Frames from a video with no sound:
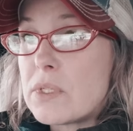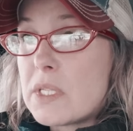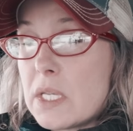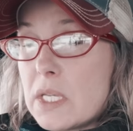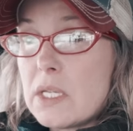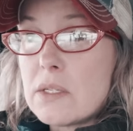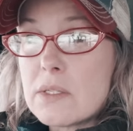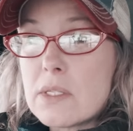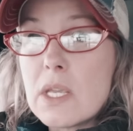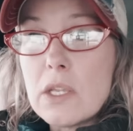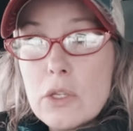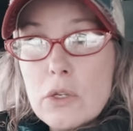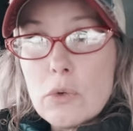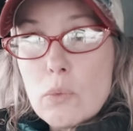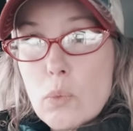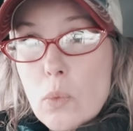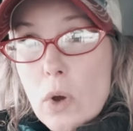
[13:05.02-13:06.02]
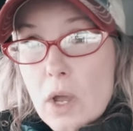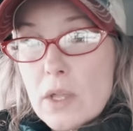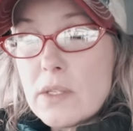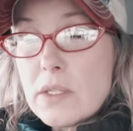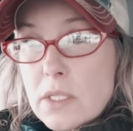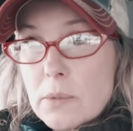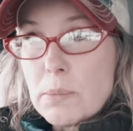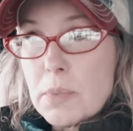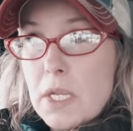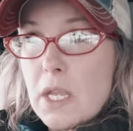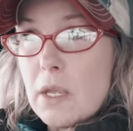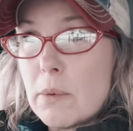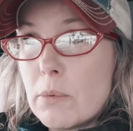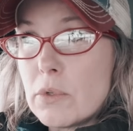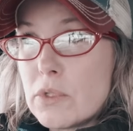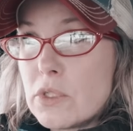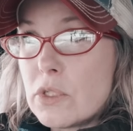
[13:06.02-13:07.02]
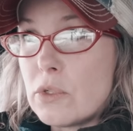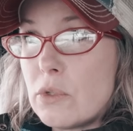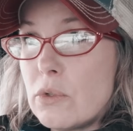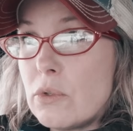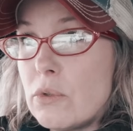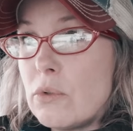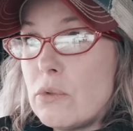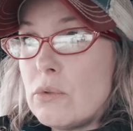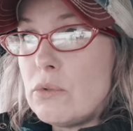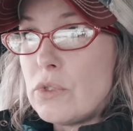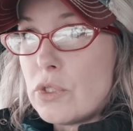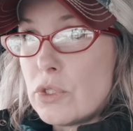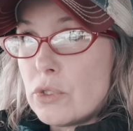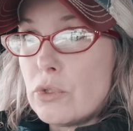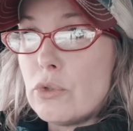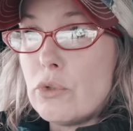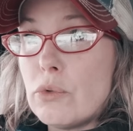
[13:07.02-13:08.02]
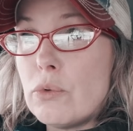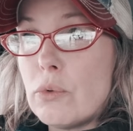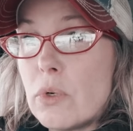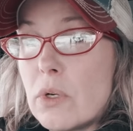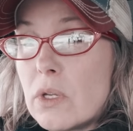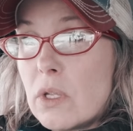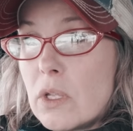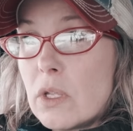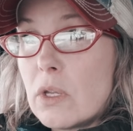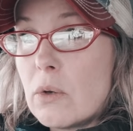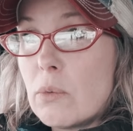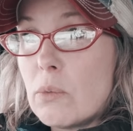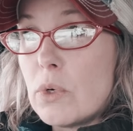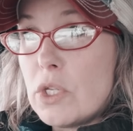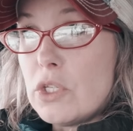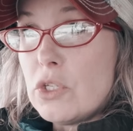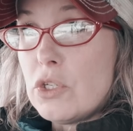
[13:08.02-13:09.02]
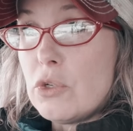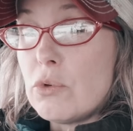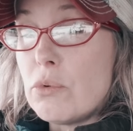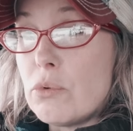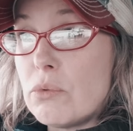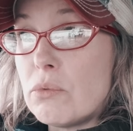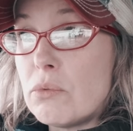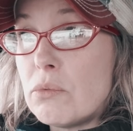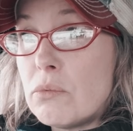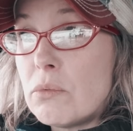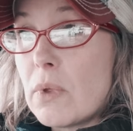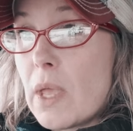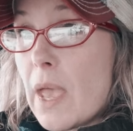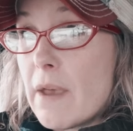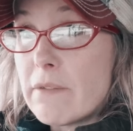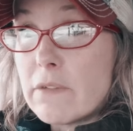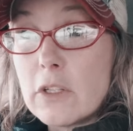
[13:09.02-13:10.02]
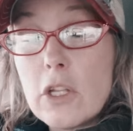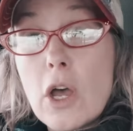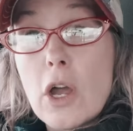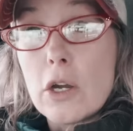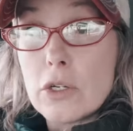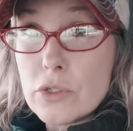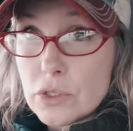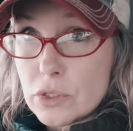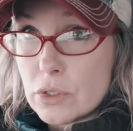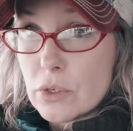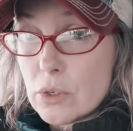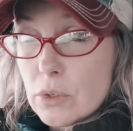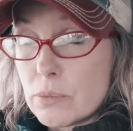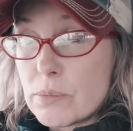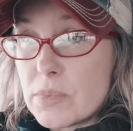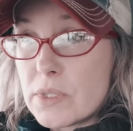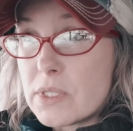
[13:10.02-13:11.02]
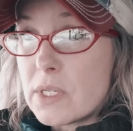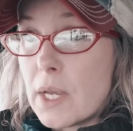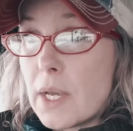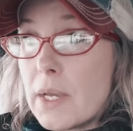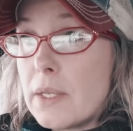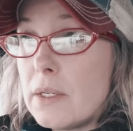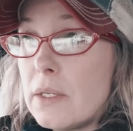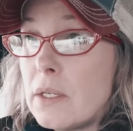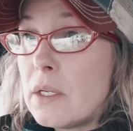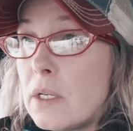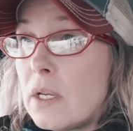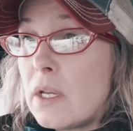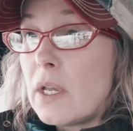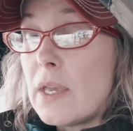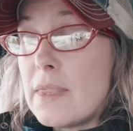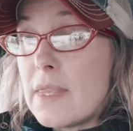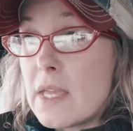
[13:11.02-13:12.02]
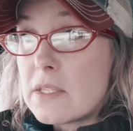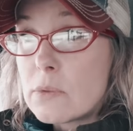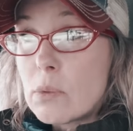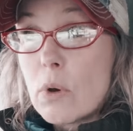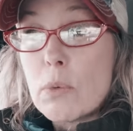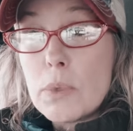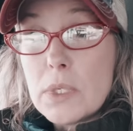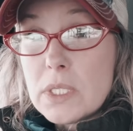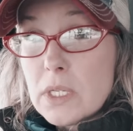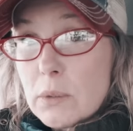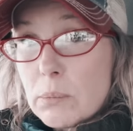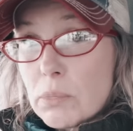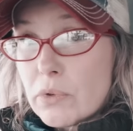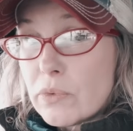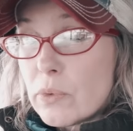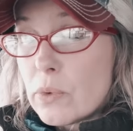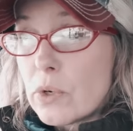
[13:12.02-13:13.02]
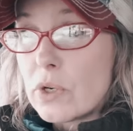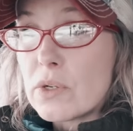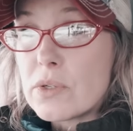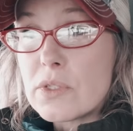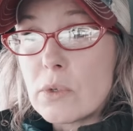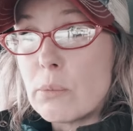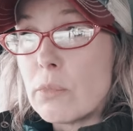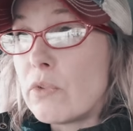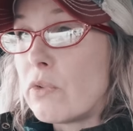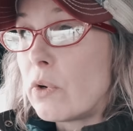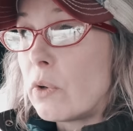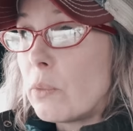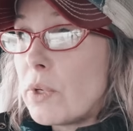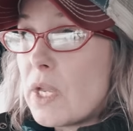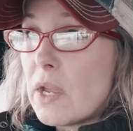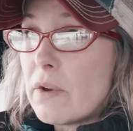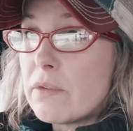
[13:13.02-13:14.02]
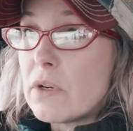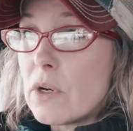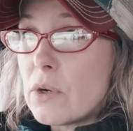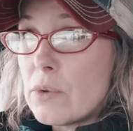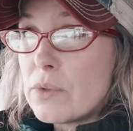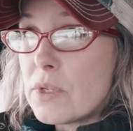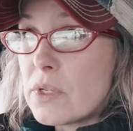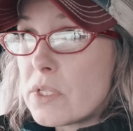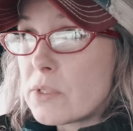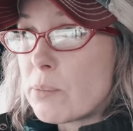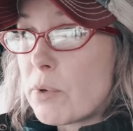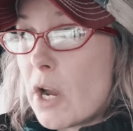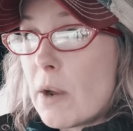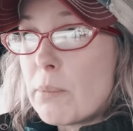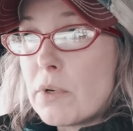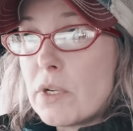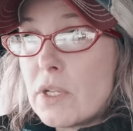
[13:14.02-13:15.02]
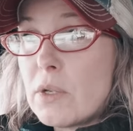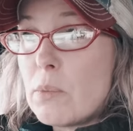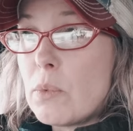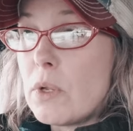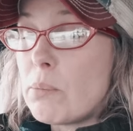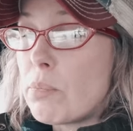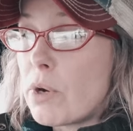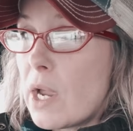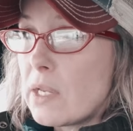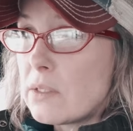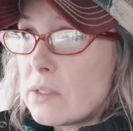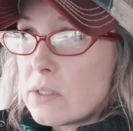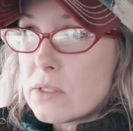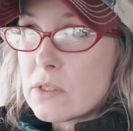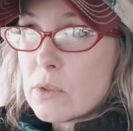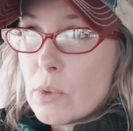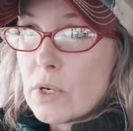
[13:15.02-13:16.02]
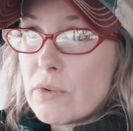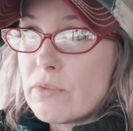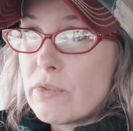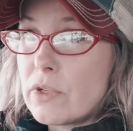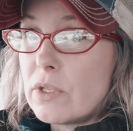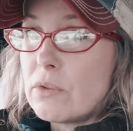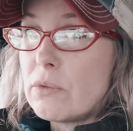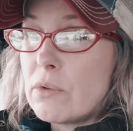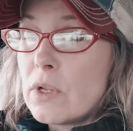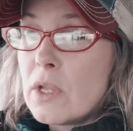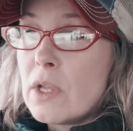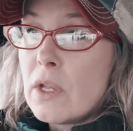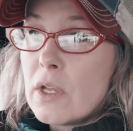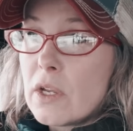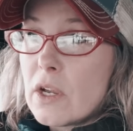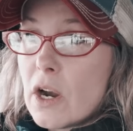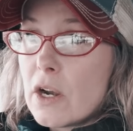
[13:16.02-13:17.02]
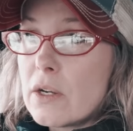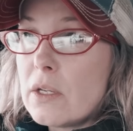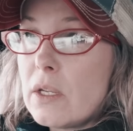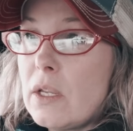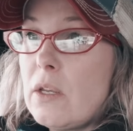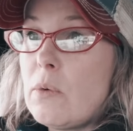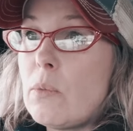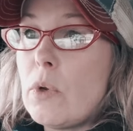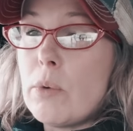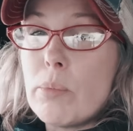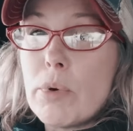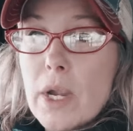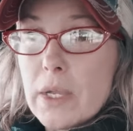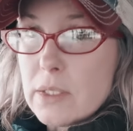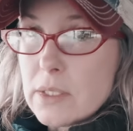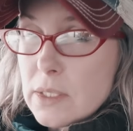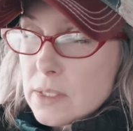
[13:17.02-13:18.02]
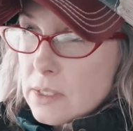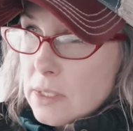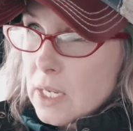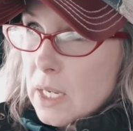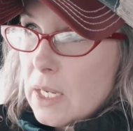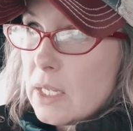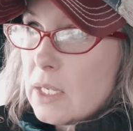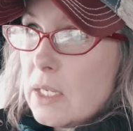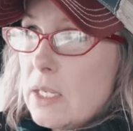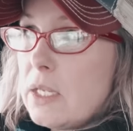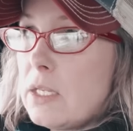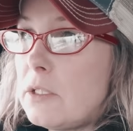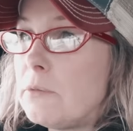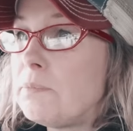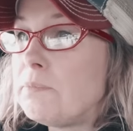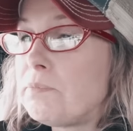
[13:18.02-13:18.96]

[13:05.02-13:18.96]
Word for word: things that you want to be able to do when you have a larger homestead. And that's what we did before. So before we ever owned this property, we practiced square foot gardening, we practiced canning,